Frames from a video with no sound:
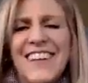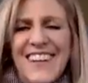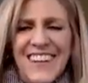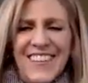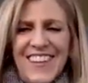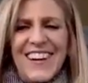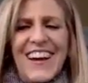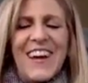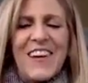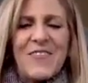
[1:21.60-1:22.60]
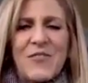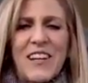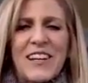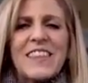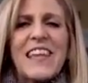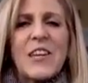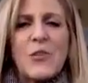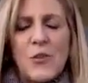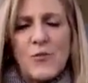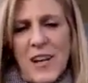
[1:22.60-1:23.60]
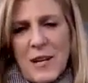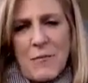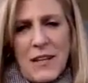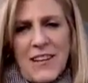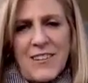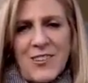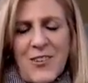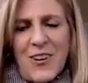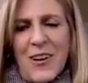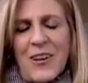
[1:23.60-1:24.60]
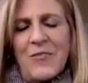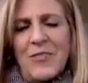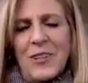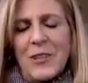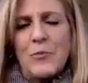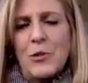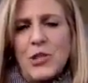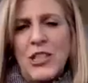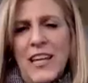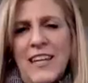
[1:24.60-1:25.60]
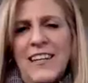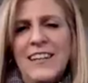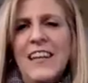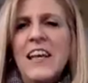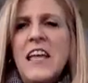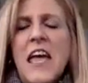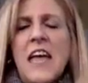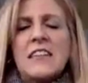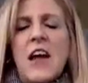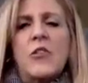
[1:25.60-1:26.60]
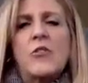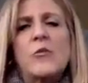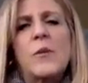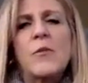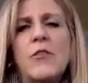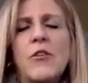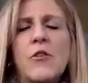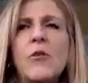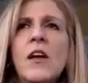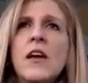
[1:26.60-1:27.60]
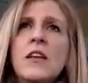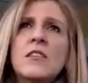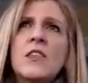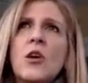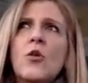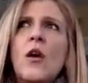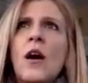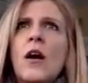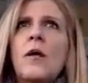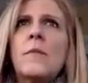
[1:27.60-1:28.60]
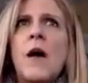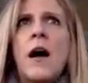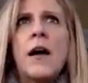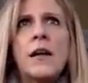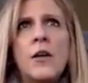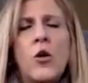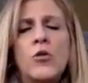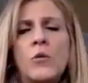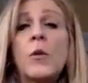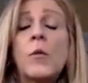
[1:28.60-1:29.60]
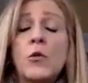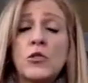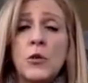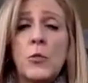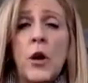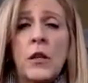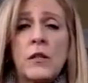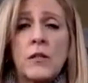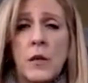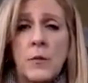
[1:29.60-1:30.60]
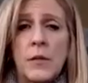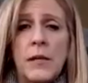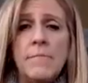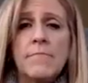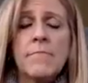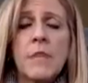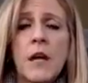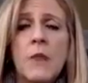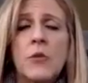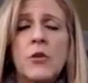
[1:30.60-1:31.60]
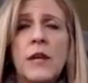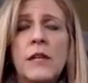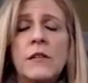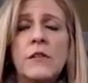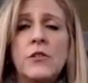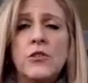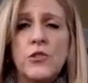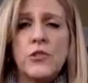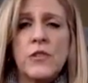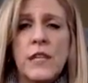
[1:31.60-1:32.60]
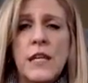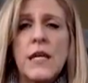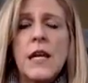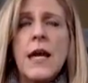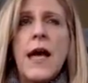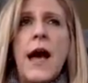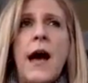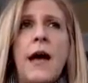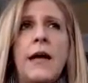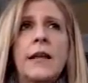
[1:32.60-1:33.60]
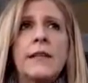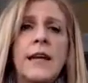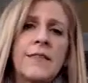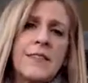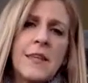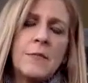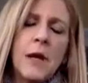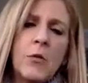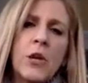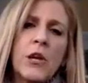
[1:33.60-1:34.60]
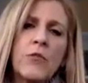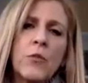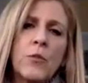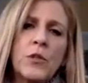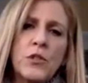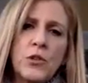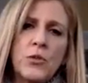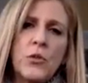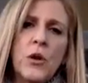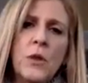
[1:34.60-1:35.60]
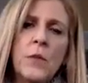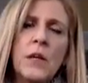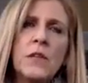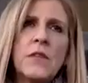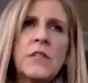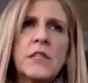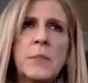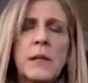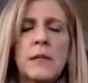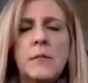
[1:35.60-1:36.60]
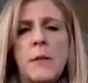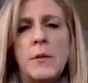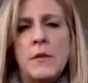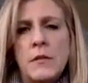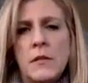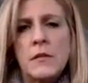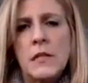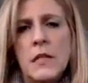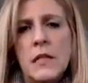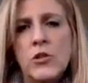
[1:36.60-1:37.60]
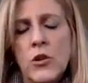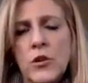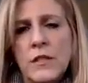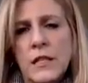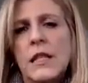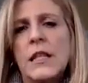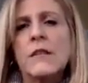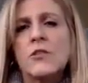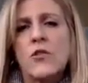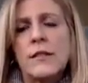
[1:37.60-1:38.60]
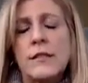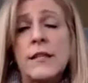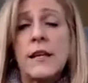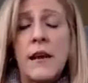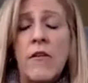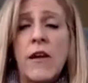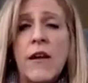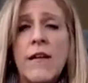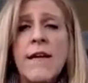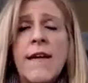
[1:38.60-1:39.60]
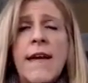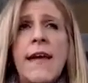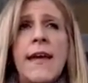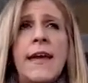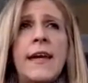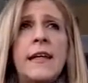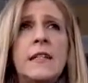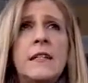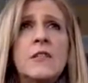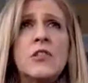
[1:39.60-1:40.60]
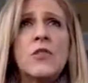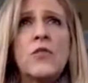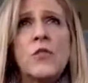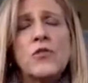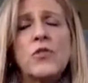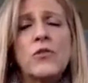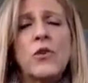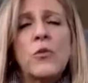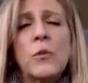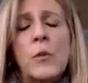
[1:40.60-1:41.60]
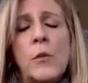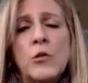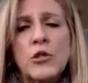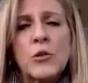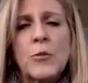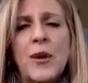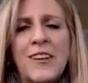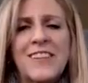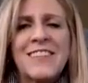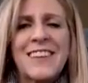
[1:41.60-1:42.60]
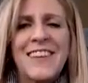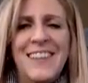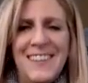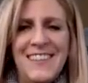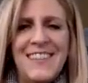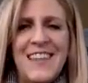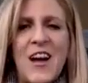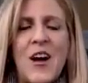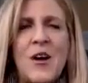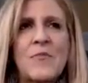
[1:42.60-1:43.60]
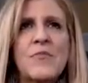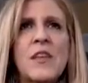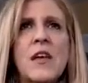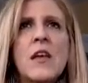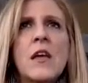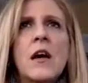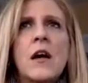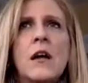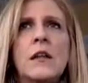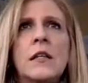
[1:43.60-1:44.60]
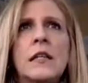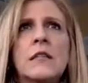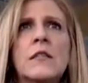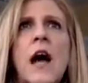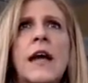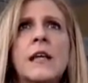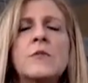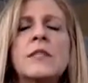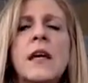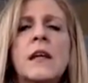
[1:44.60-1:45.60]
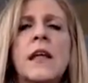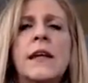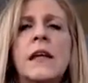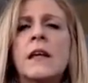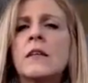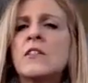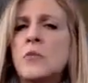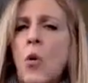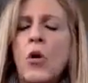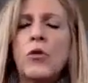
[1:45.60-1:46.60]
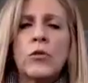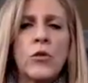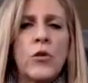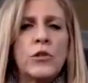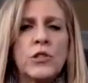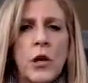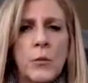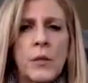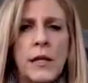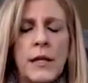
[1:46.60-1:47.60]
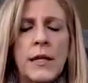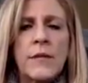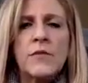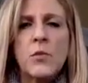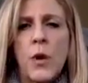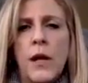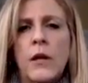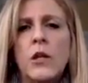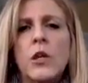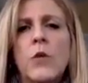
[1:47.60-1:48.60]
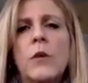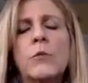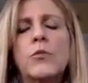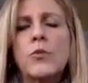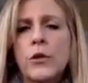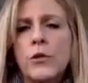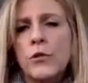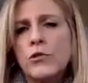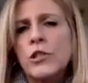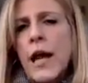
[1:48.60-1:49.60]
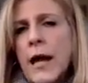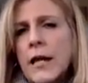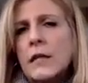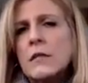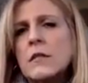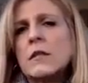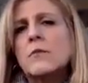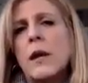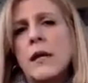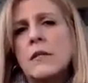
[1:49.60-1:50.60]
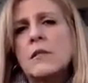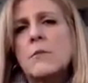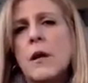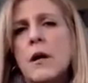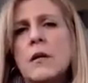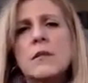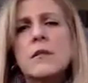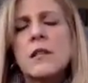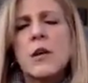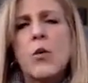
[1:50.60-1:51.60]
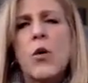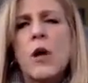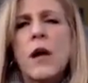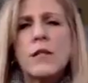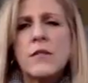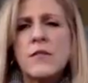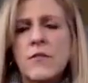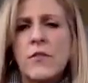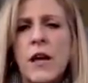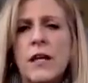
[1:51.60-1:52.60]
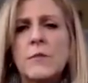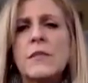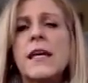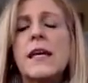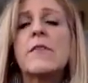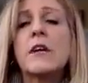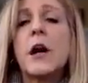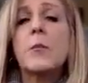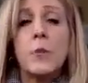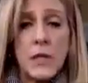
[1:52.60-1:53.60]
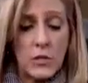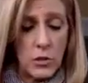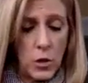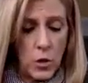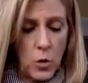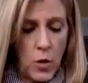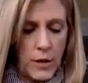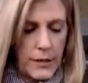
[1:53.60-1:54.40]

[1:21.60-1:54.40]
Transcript: All right. Hi, everyone. Thank you for inviting me, Nandar. I really appreciate it. It's an honor to be with you. I own a promotional products company. I'm located in New Jersey. I attend the same networking group as you because I've expanded my business in New York City and the tri-state area. And so for those who don't know what promotional products is, it's items that any small or large company gives away, embroidered jackets and pens, mugs, all kinds of different items that have a company's logo on it.